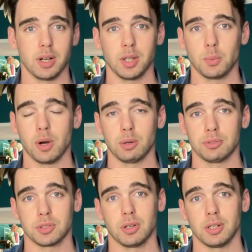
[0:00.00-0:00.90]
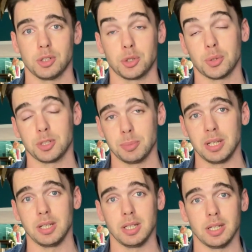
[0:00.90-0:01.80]
in the world of science joins
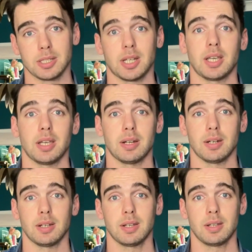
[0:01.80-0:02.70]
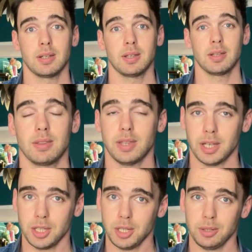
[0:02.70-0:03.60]
me in saying
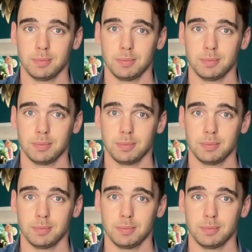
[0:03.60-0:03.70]
thank you.